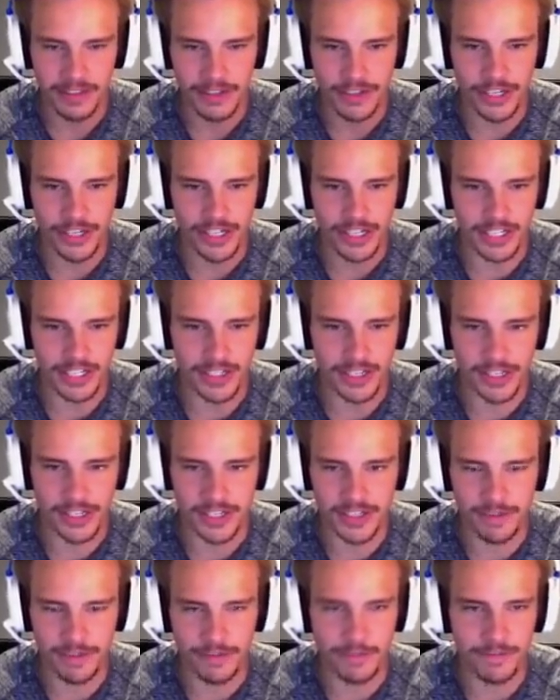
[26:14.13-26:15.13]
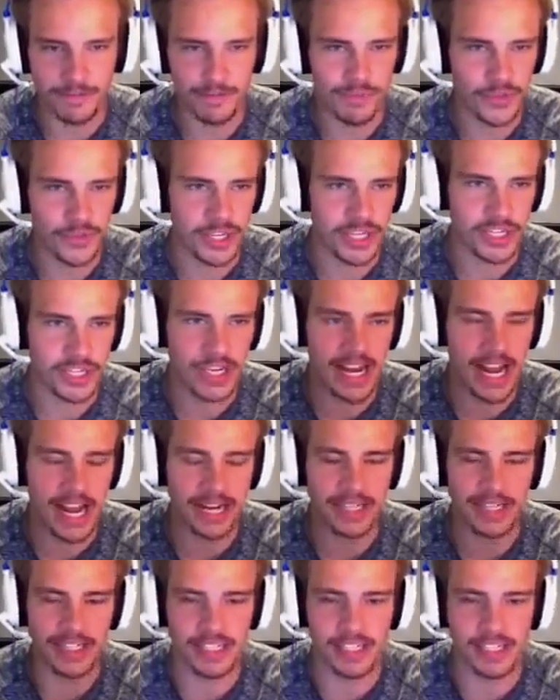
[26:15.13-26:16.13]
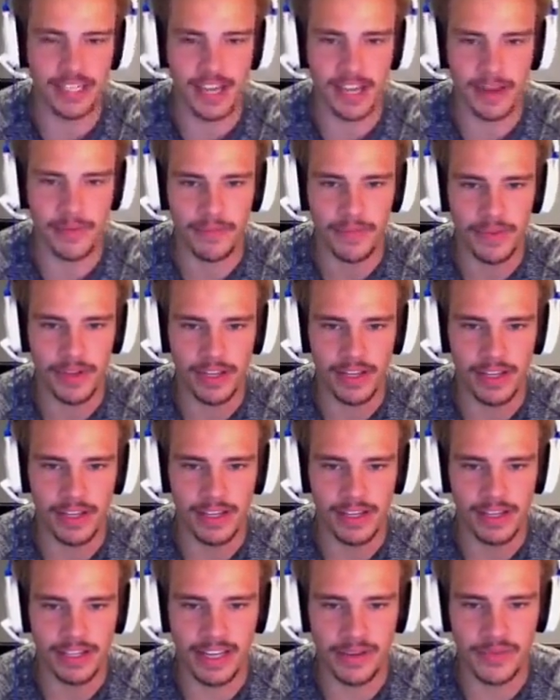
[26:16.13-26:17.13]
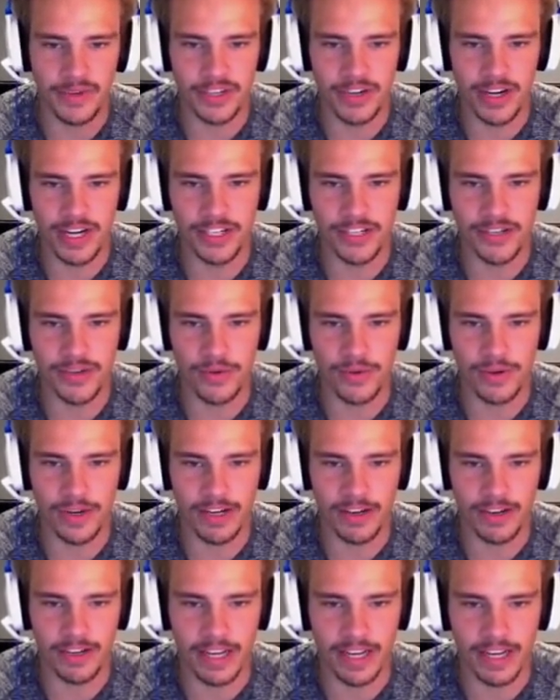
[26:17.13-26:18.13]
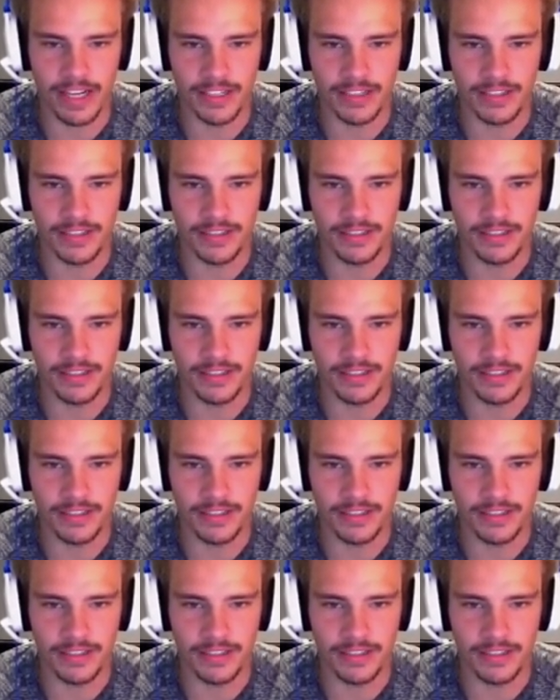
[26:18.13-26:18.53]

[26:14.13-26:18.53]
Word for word: Just, just a, just an excellent game. Can we try and score here again?